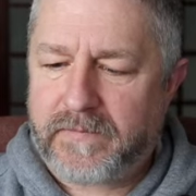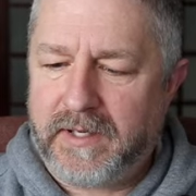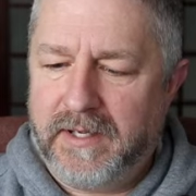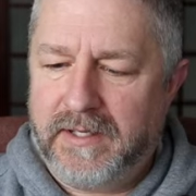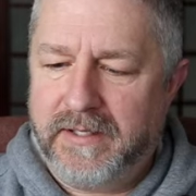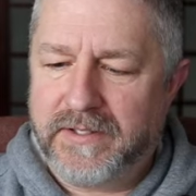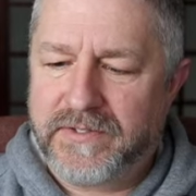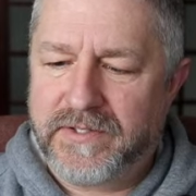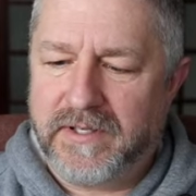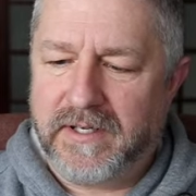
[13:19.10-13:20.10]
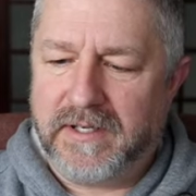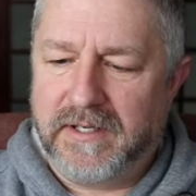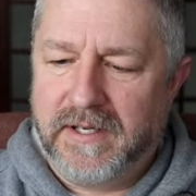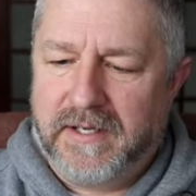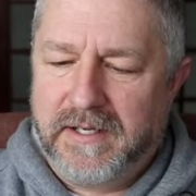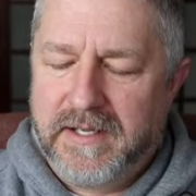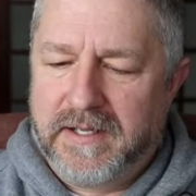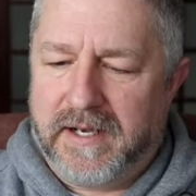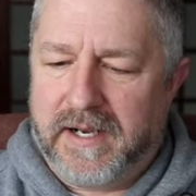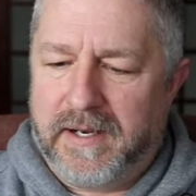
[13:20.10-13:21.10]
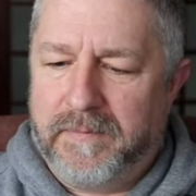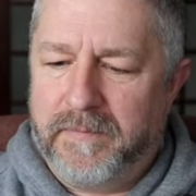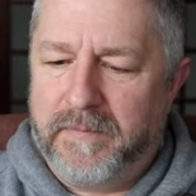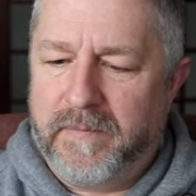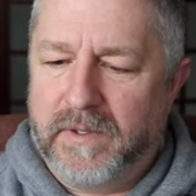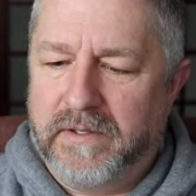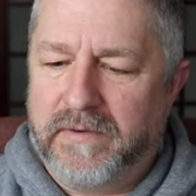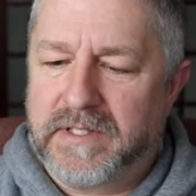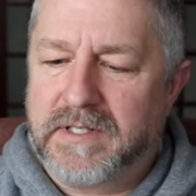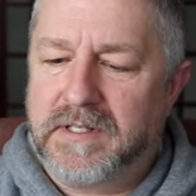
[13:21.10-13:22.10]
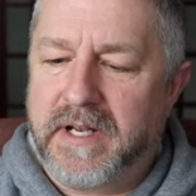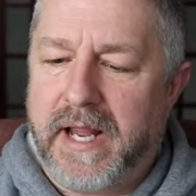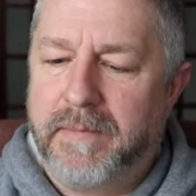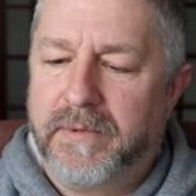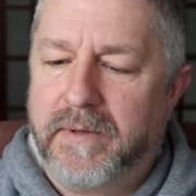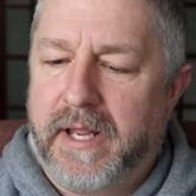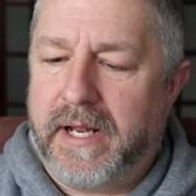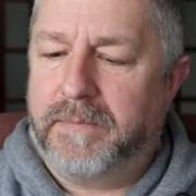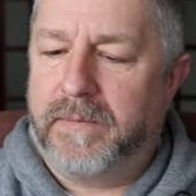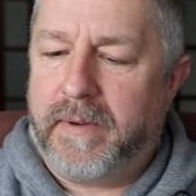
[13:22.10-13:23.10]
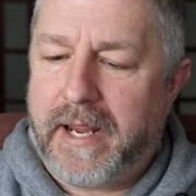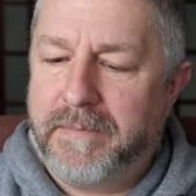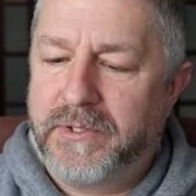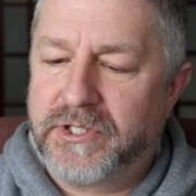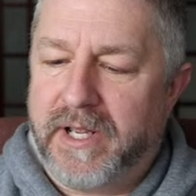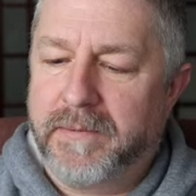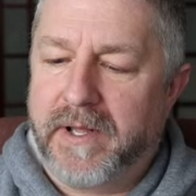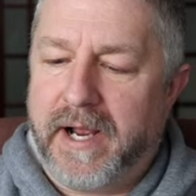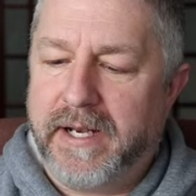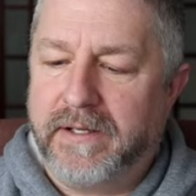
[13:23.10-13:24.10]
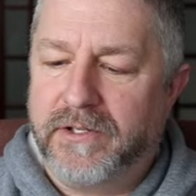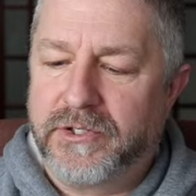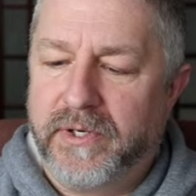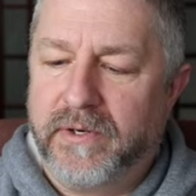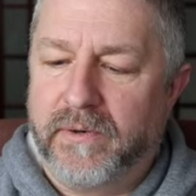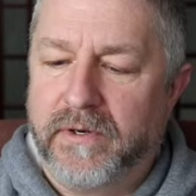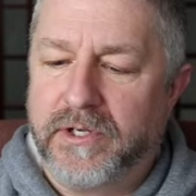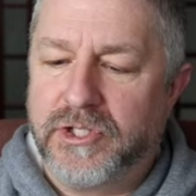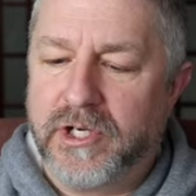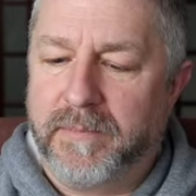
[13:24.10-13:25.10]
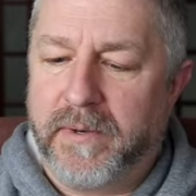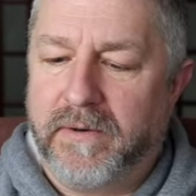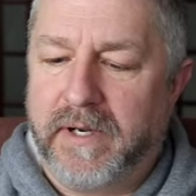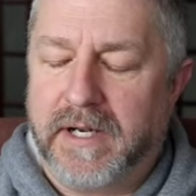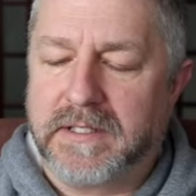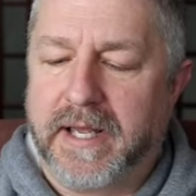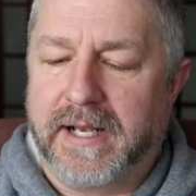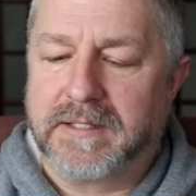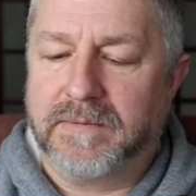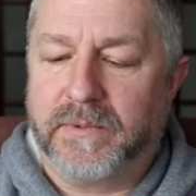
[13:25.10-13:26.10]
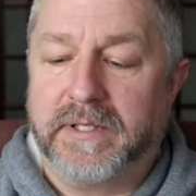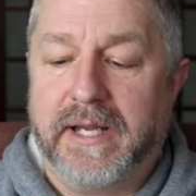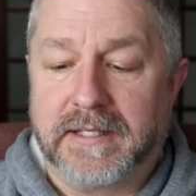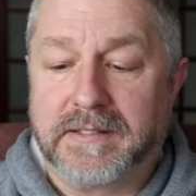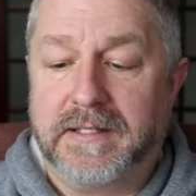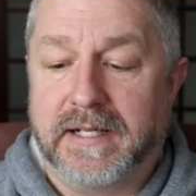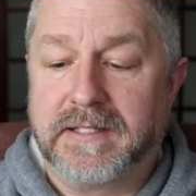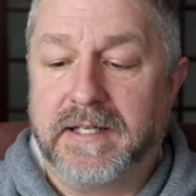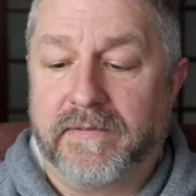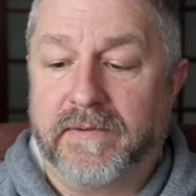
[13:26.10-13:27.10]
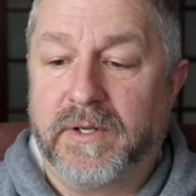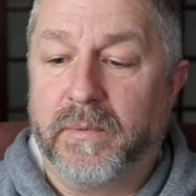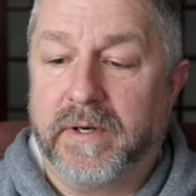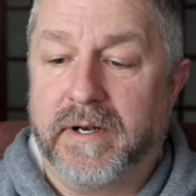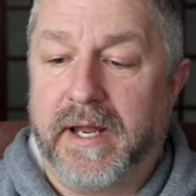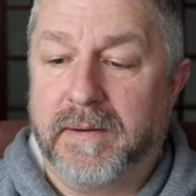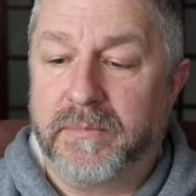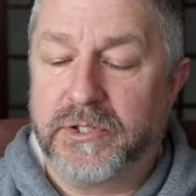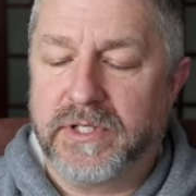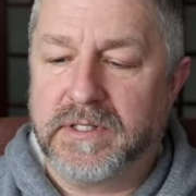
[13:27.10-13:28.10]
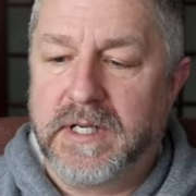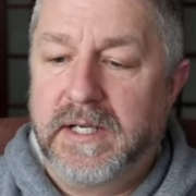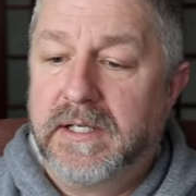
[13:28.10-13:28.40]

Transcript: Uh, let's see. Um, Olivia says an amb anim ambush animal hiding in the tree in order to jump out and attack someone. Yes, that's definitely what an ambush is.